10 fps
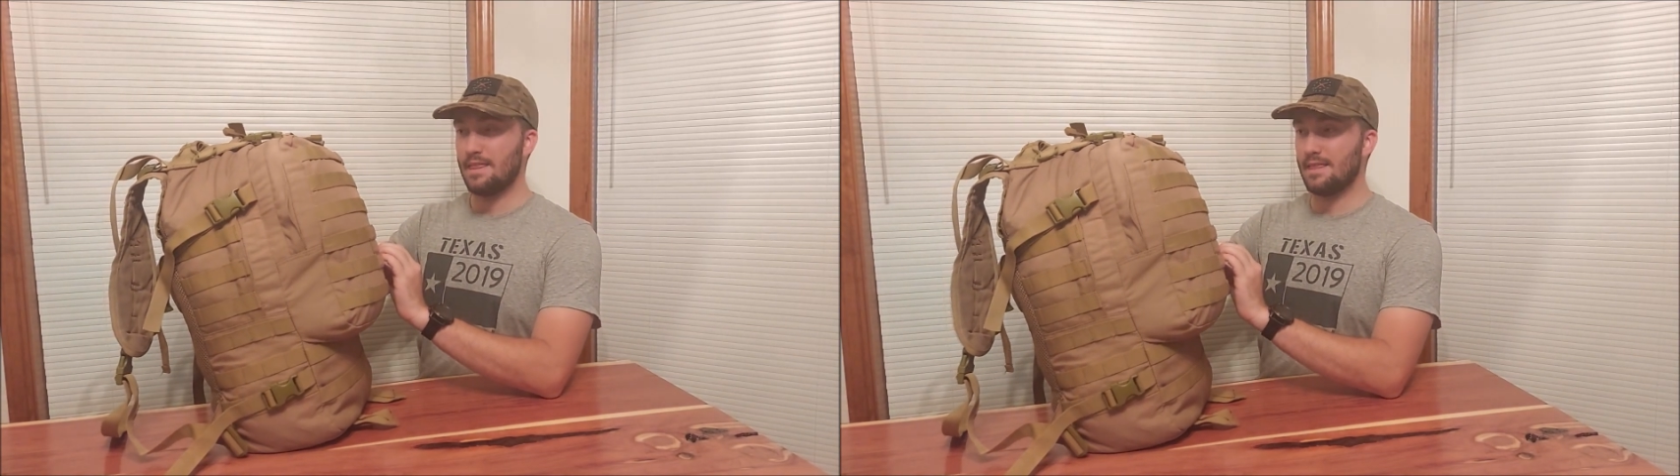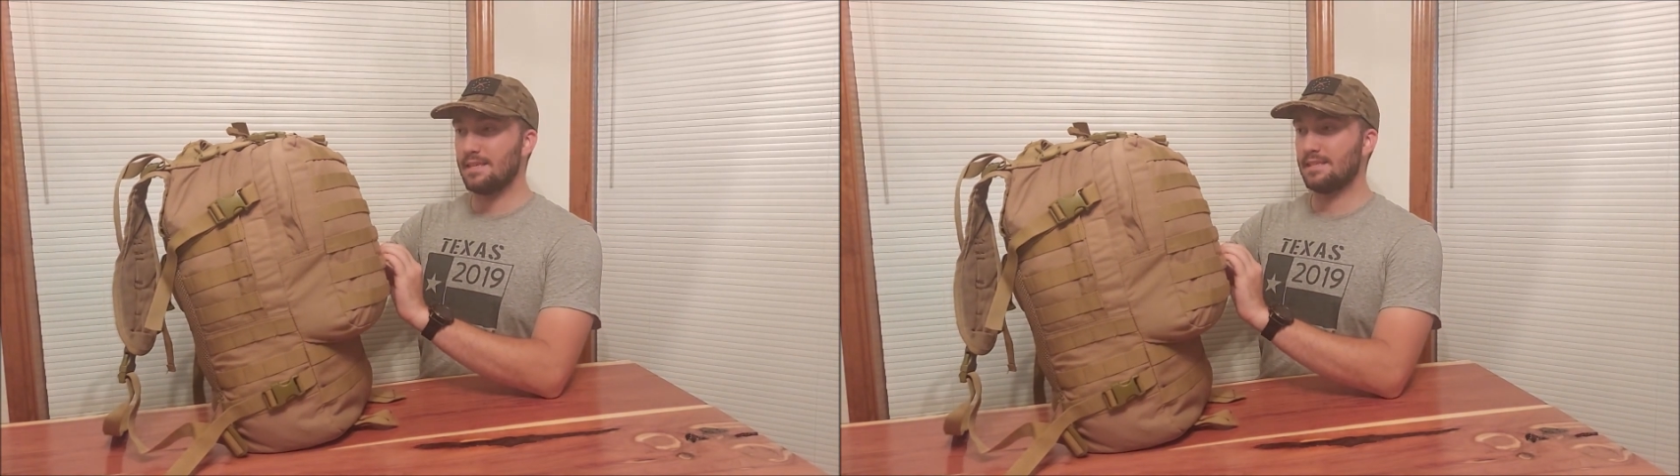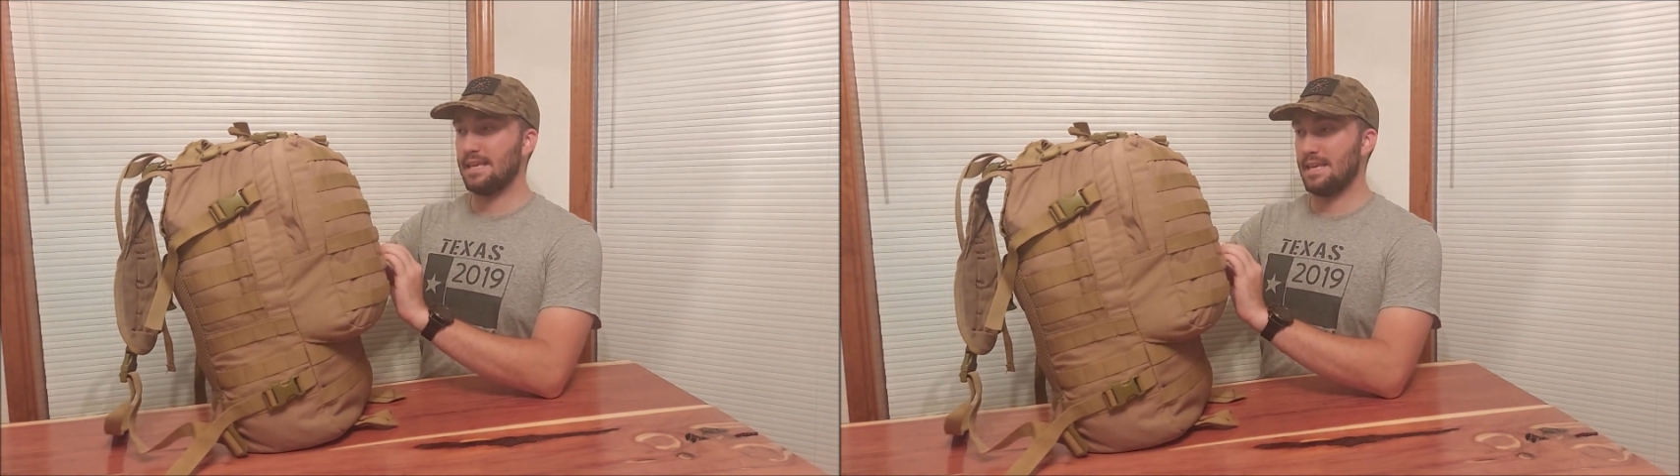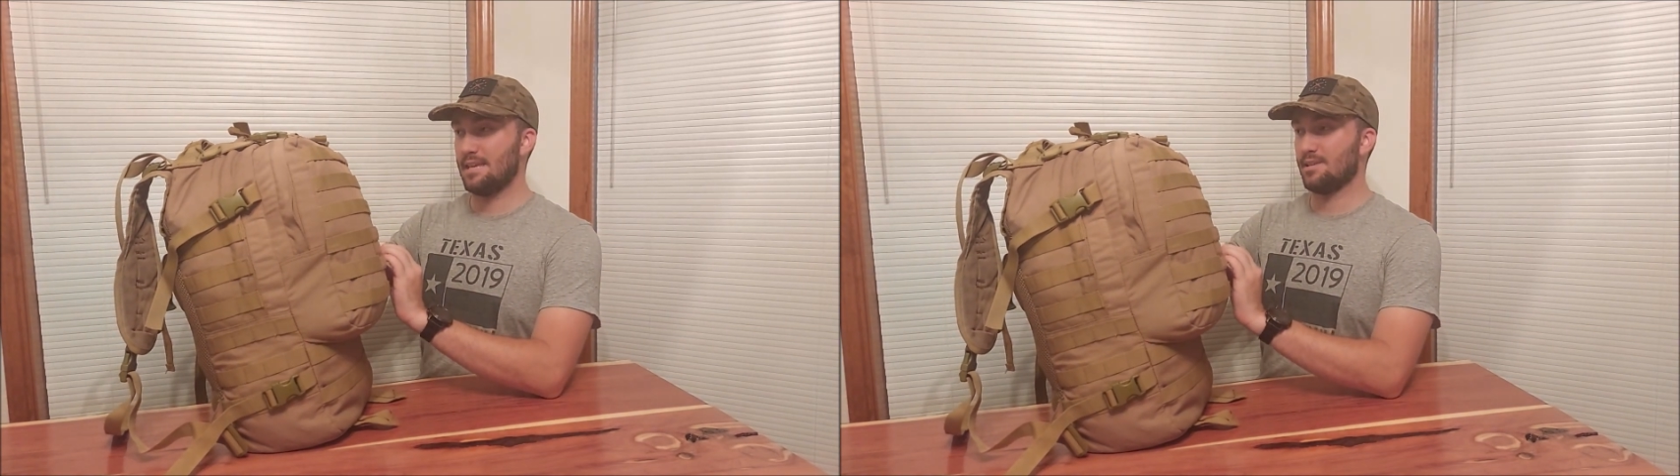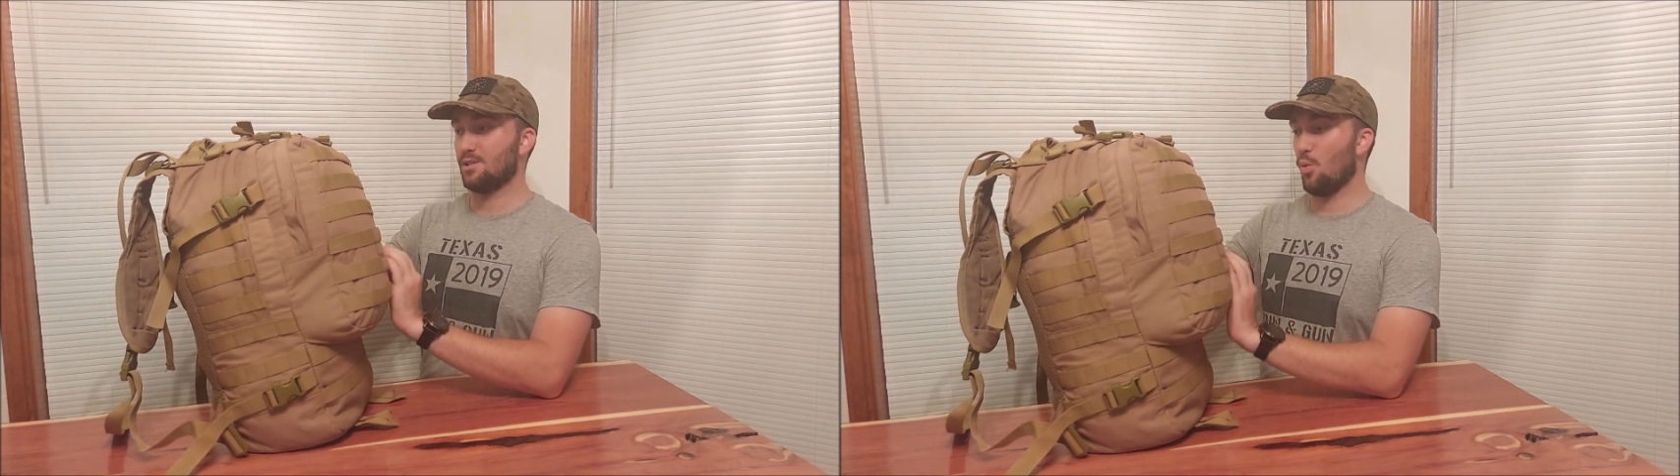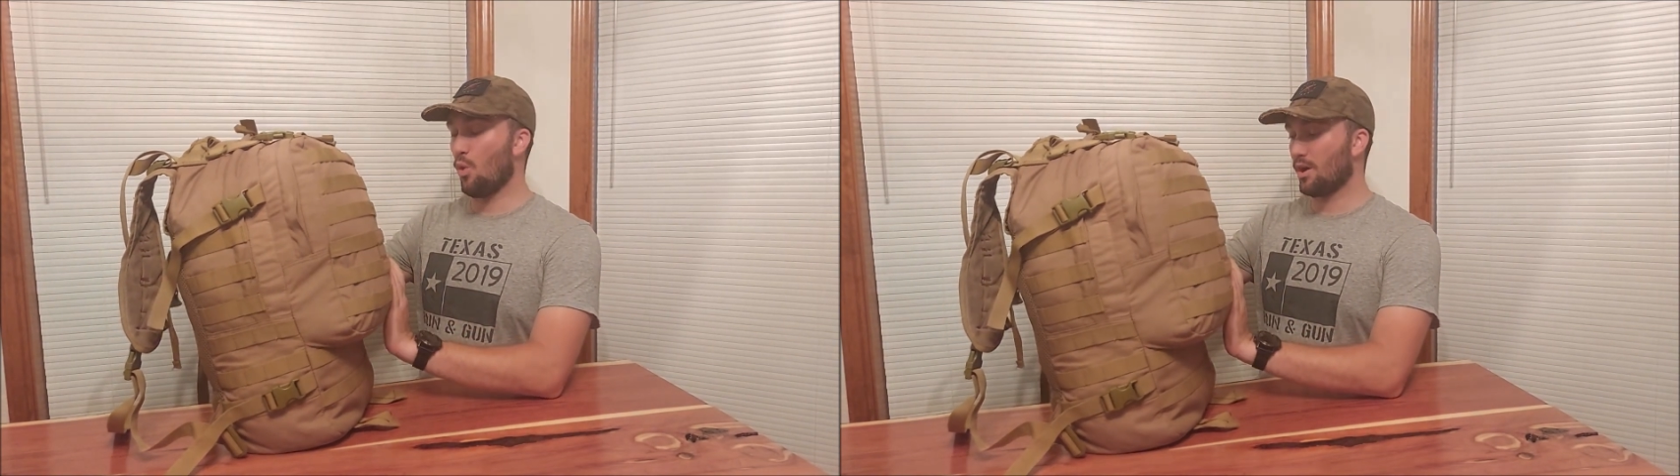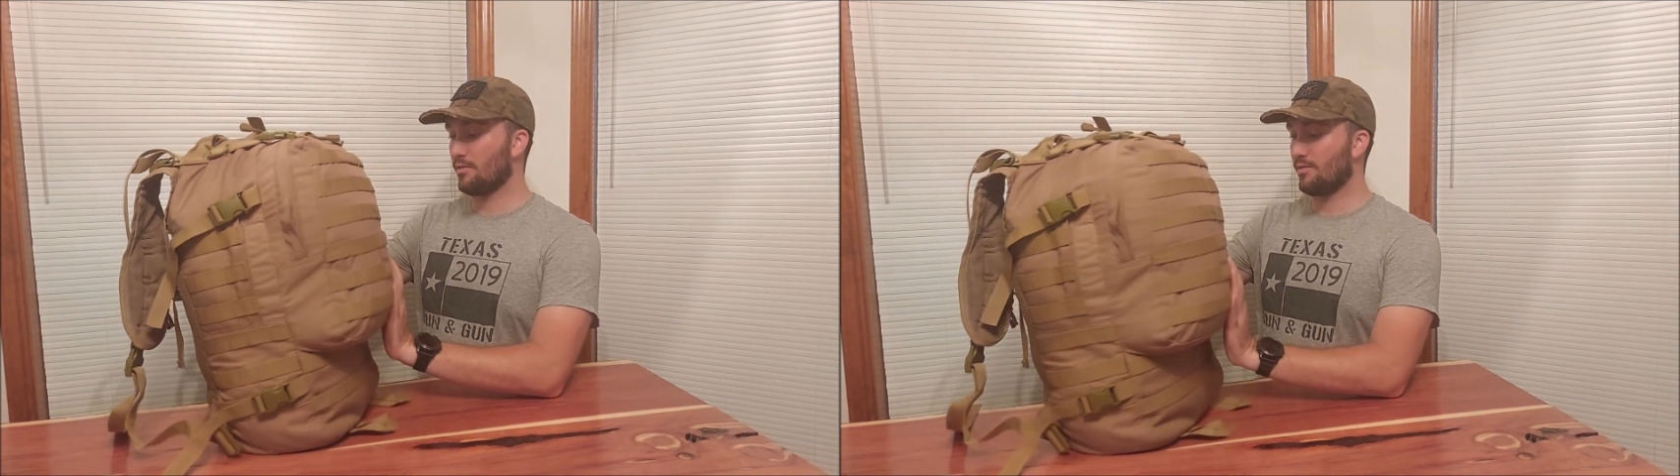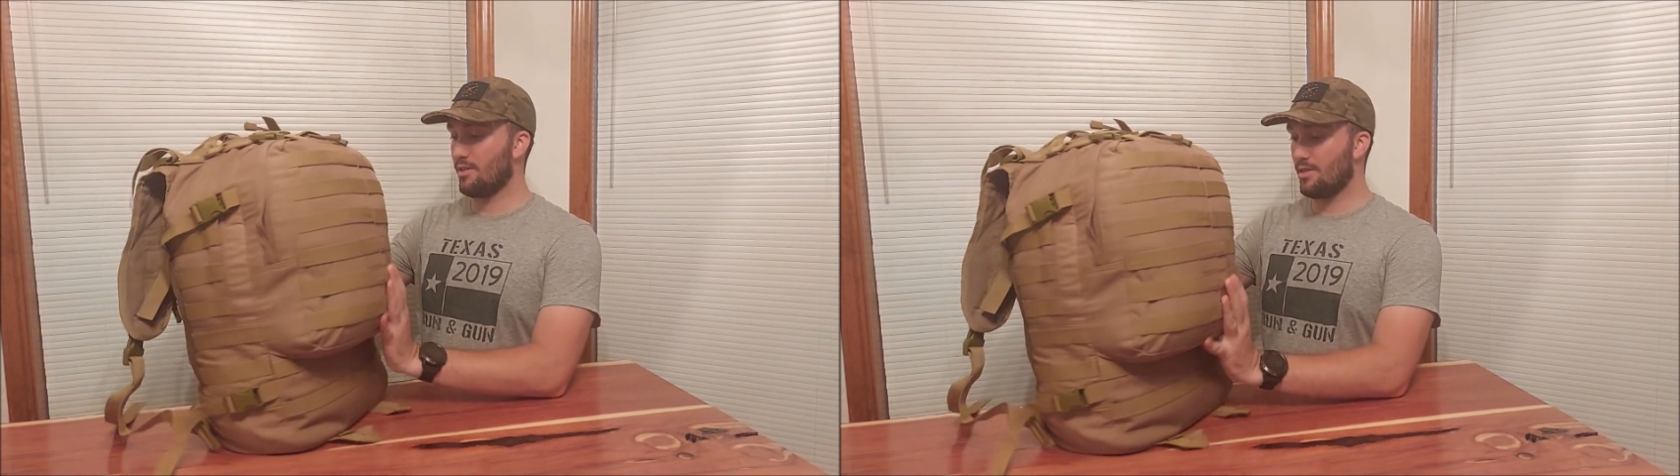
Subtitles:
this is one of